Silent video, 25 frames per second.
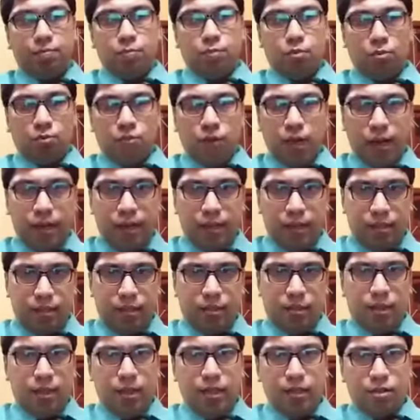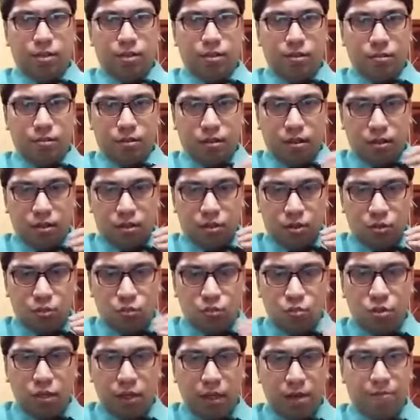provides a
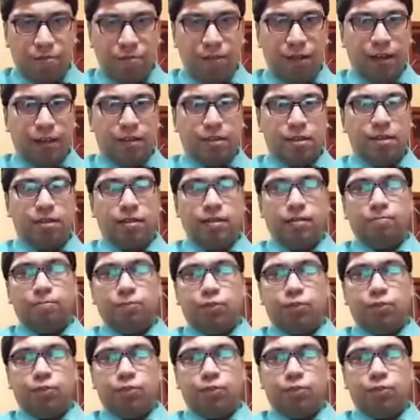soothe effect